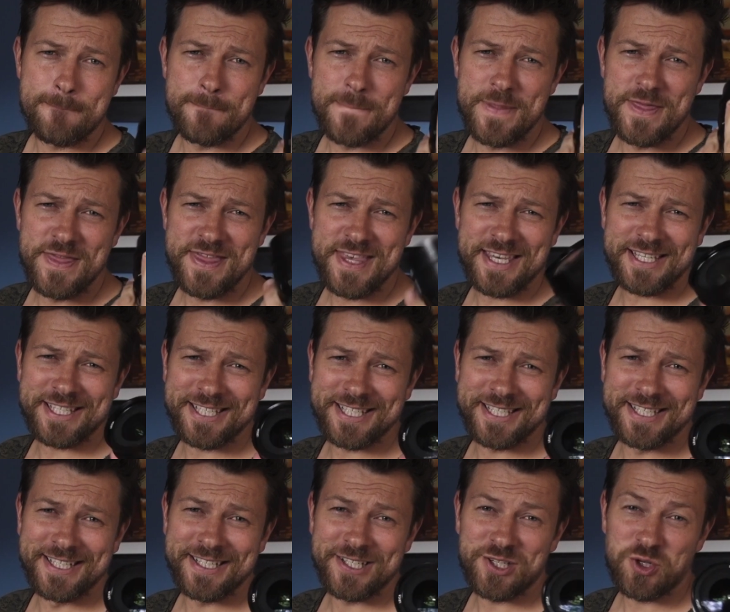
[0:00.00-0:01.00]

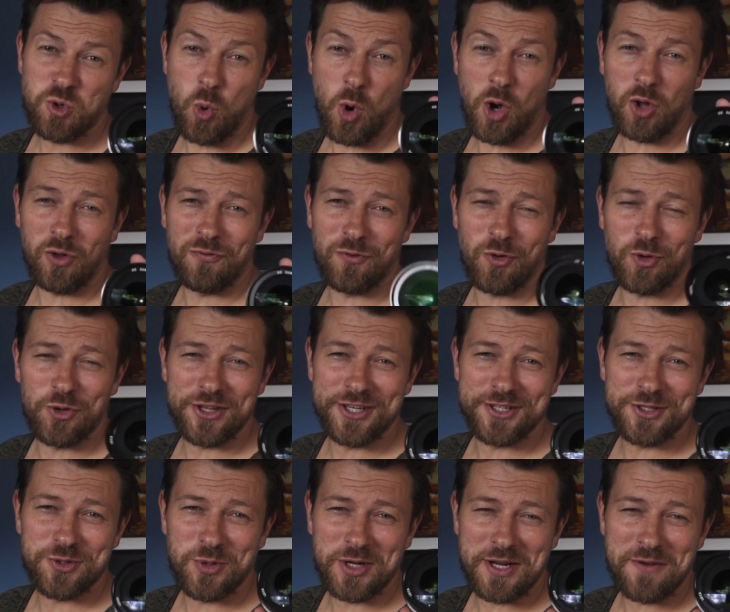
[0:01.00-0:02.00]
This 12 or
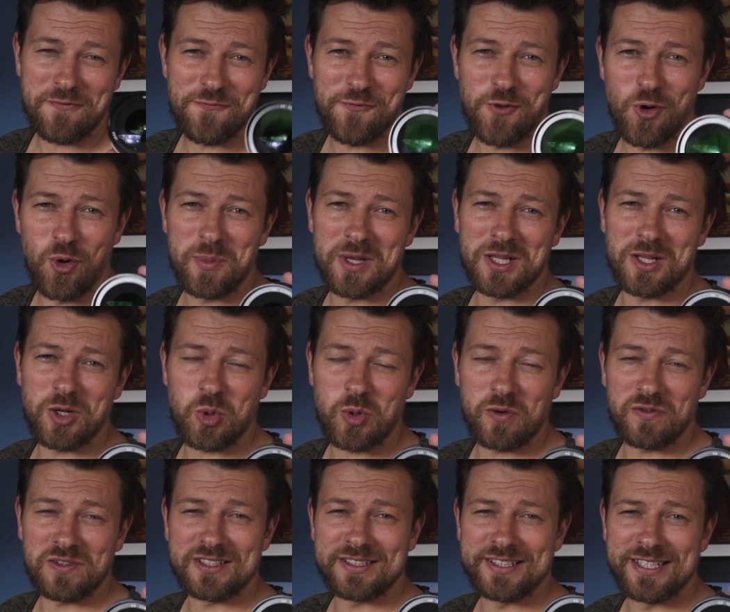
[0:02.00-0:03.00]
the 24mm
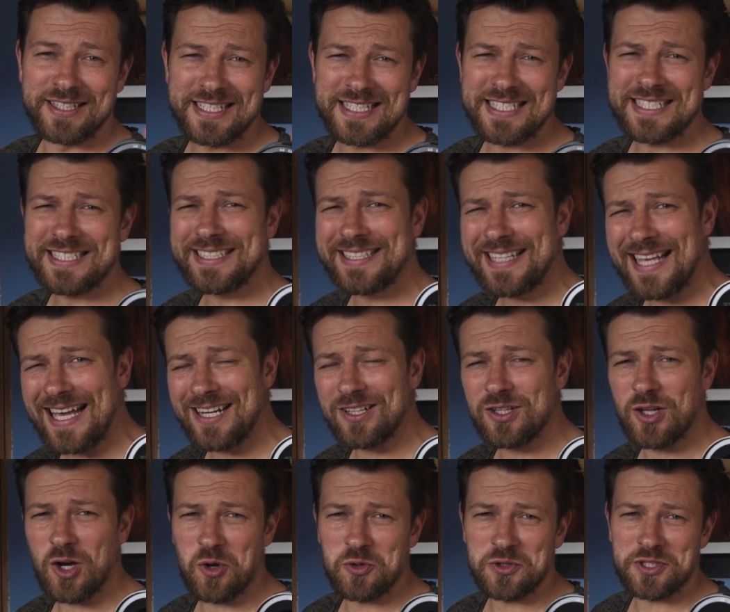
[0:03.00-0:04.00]
equivalent stayed
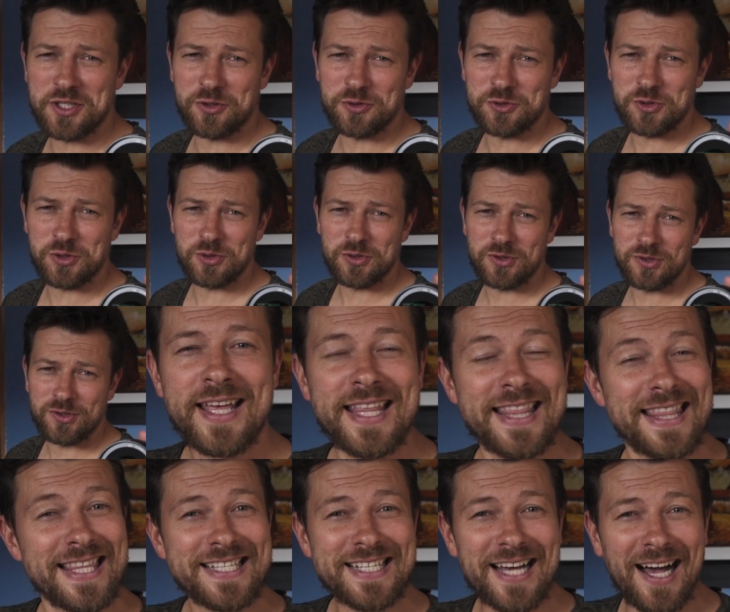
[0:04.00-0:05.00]
in the hotel too.
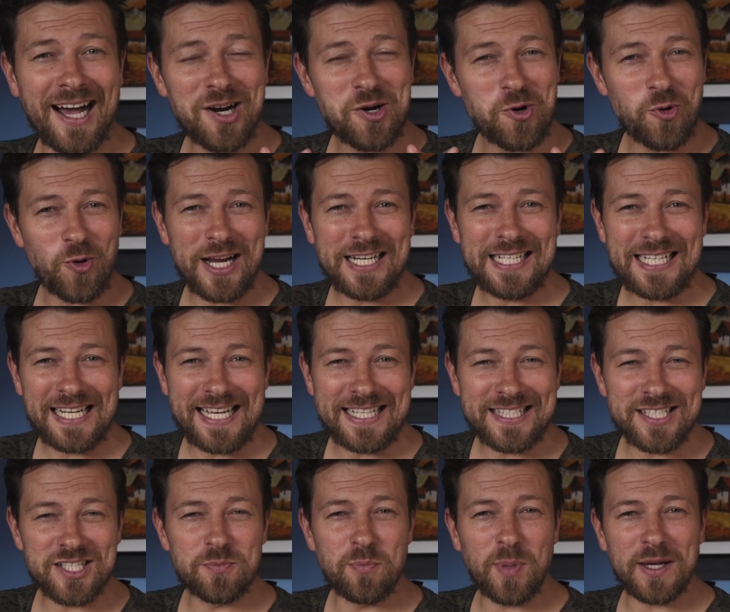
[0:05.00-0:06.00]
These are great
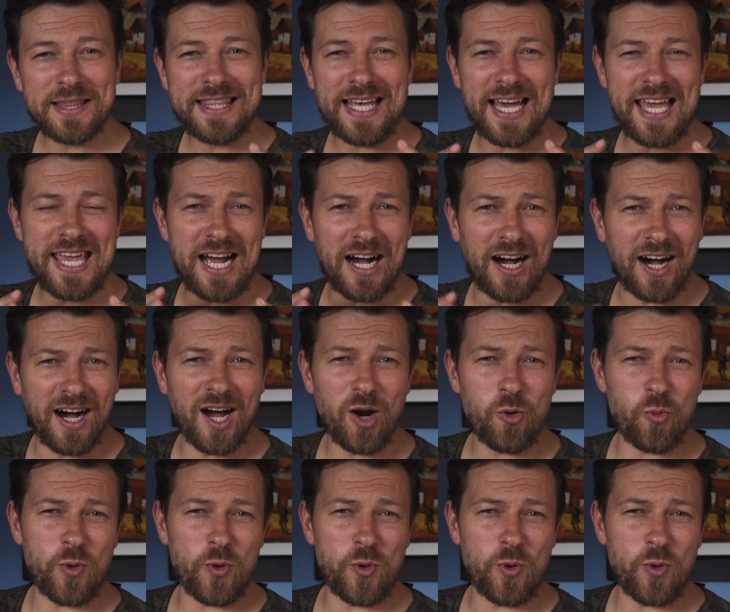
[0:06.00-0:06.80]
lenses, but they are